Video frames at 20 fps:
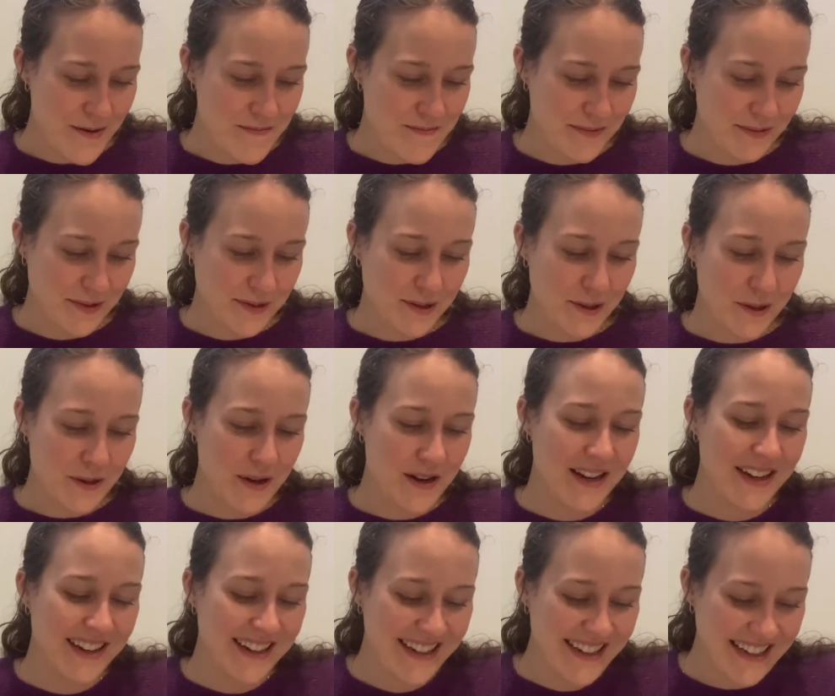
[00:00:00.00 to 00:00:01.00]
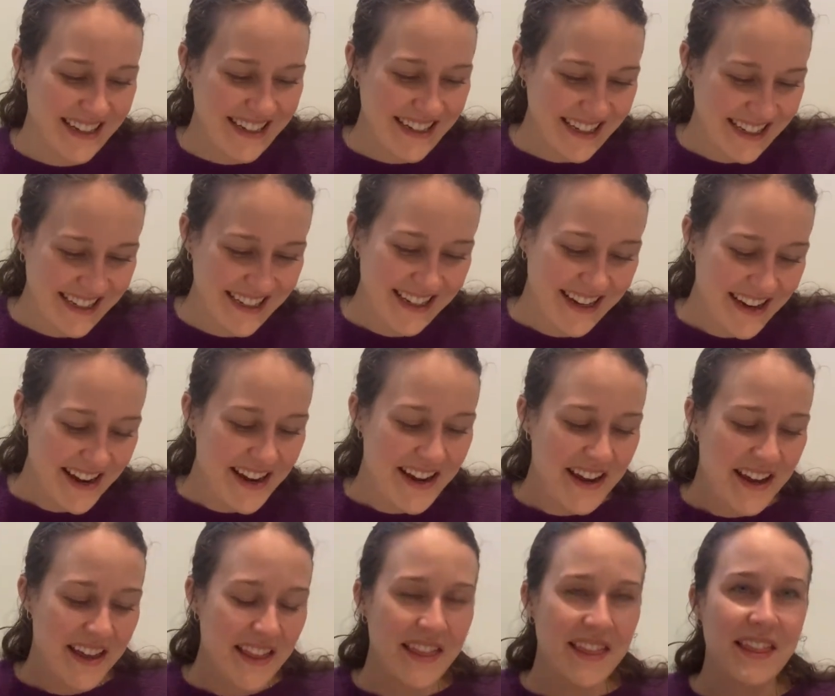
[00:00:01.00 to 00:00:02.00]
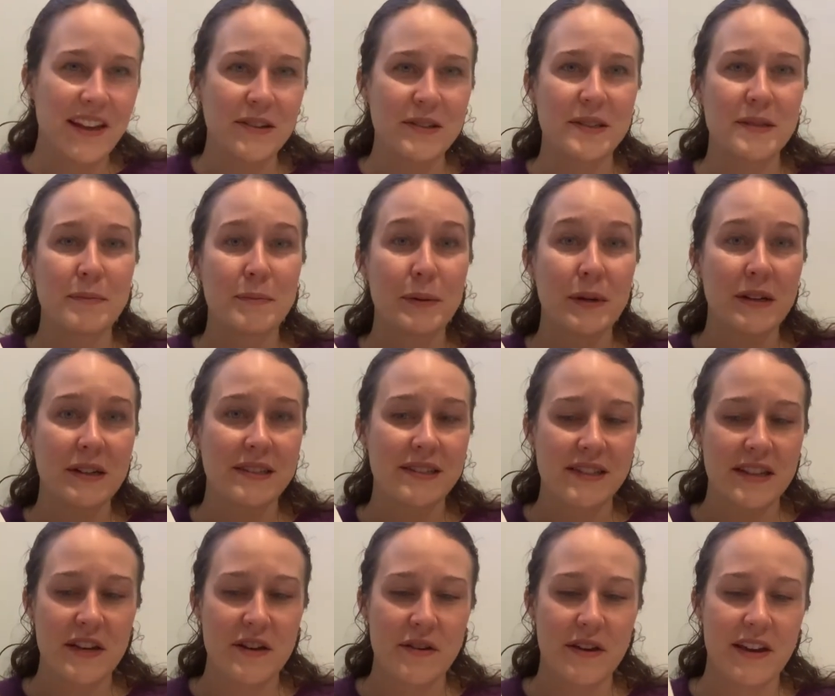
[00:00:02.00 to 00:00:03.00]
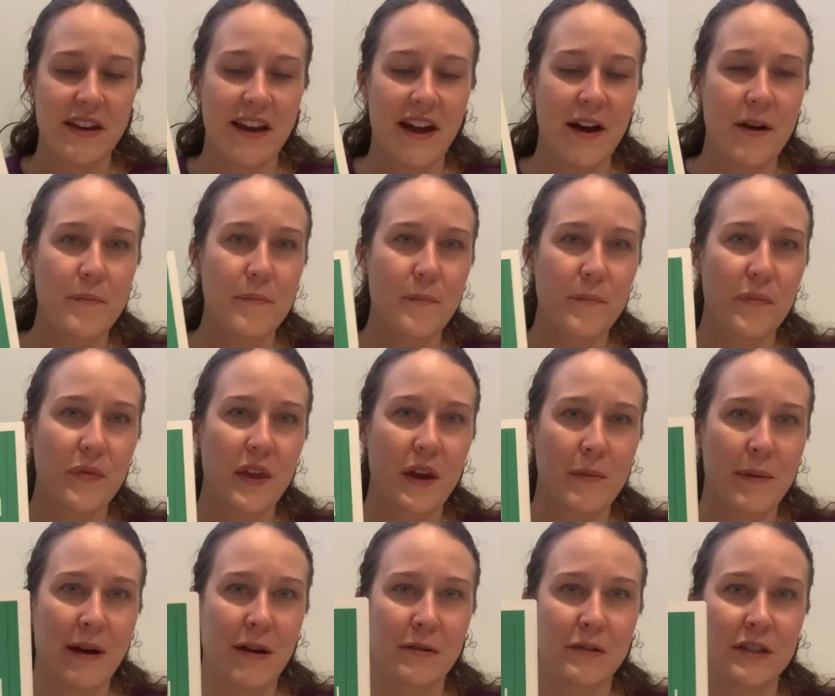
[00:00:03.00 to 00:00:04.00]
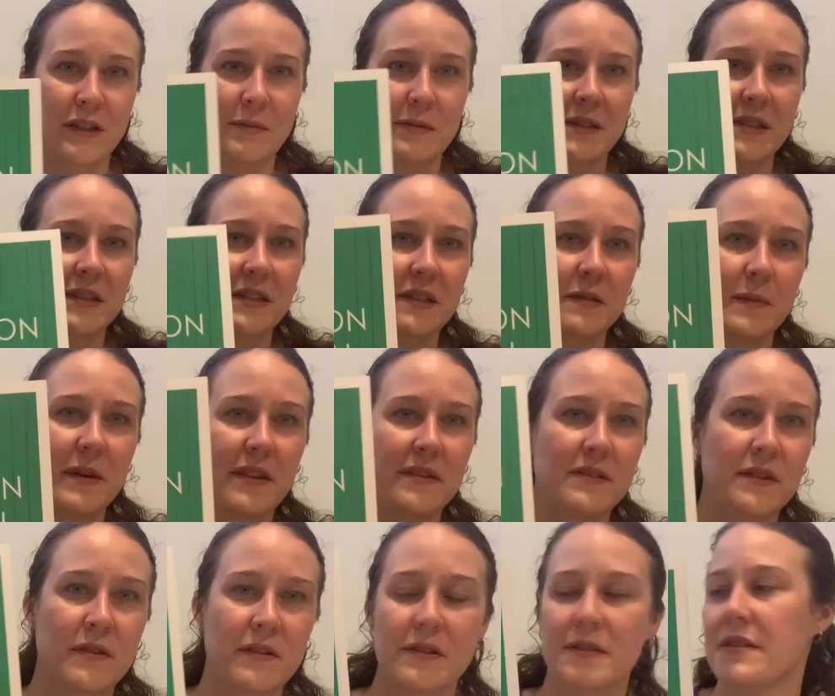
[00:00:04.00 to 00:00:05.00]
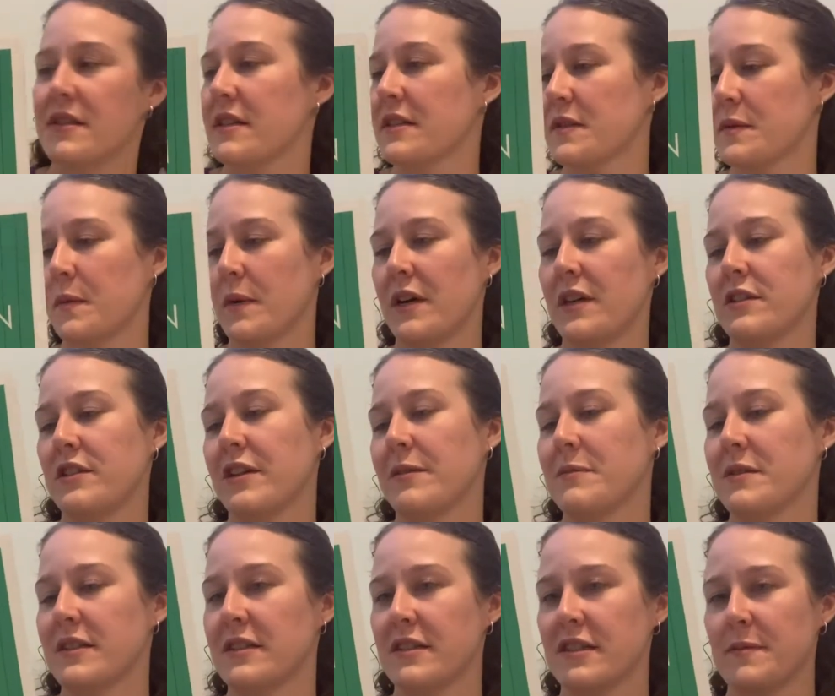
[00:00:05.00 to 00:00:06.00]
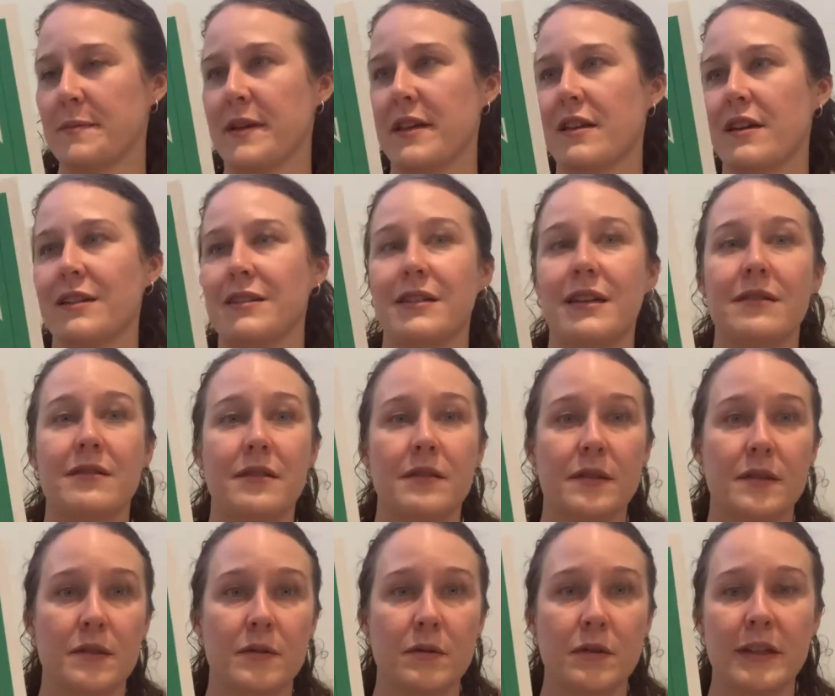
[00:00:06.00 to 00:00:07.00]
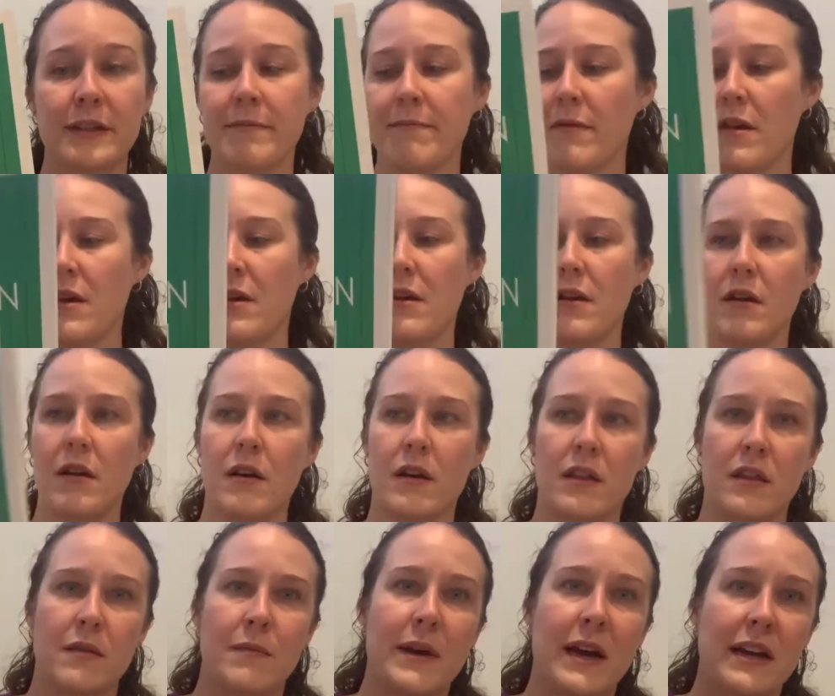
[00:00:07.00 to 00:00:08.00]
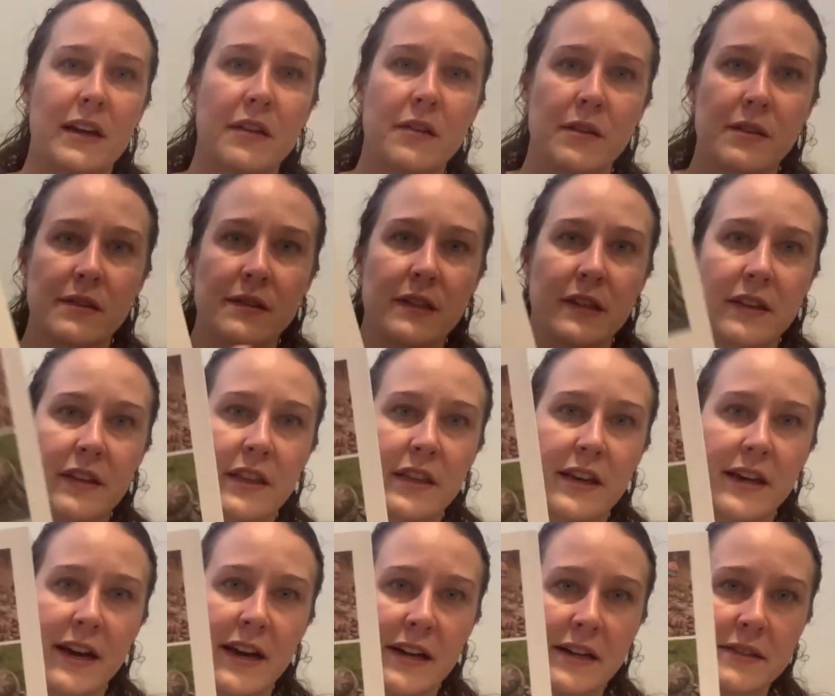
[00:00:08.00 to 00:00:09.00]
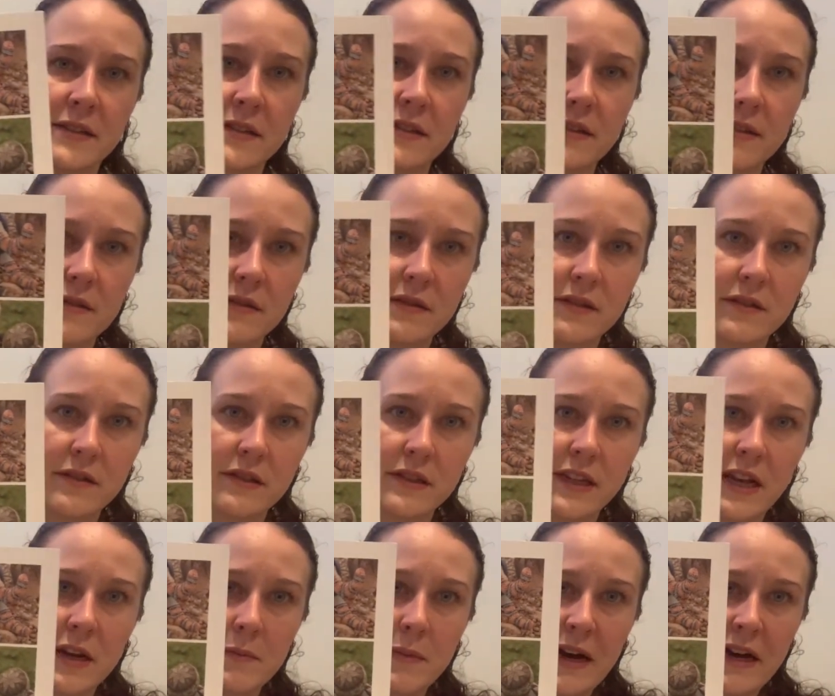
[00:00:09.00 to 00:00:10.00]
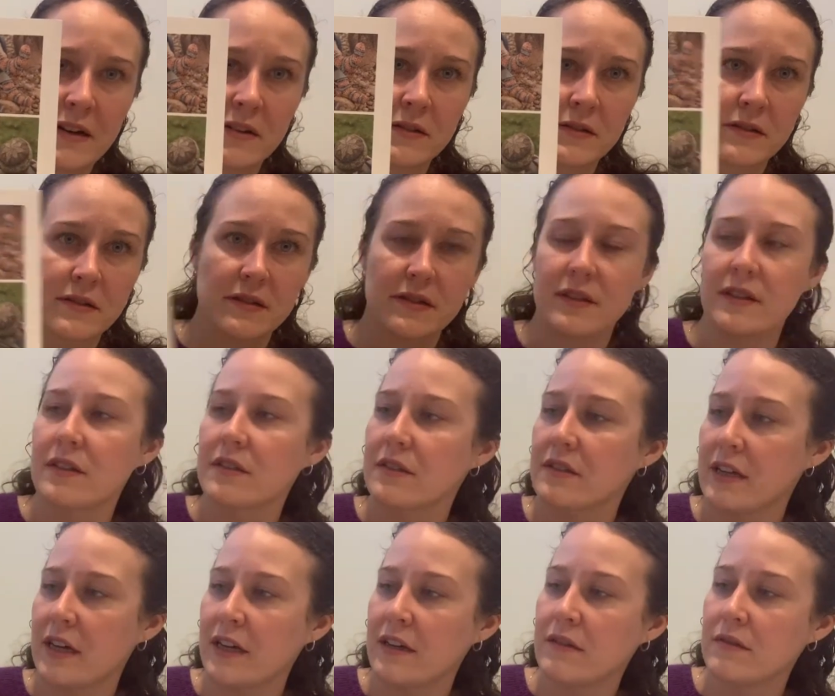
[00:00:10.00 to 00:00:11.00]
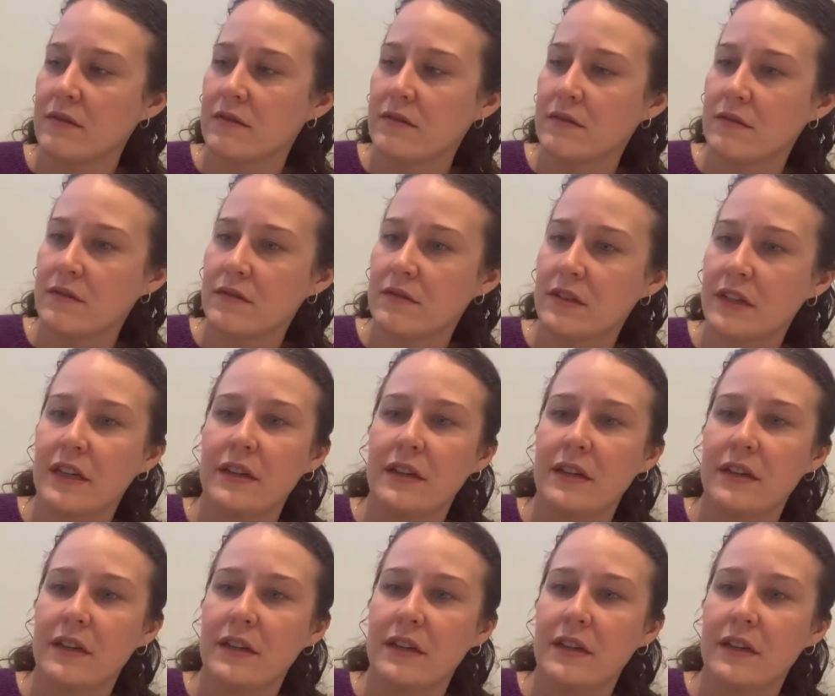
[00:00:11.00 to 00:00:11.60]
So there's some books that you can get about Jamieson and Smith. So there's this one, Jamieson and Smith, A Shetland Story. On the back, you can see that it has 10 patterns. 10, yeah,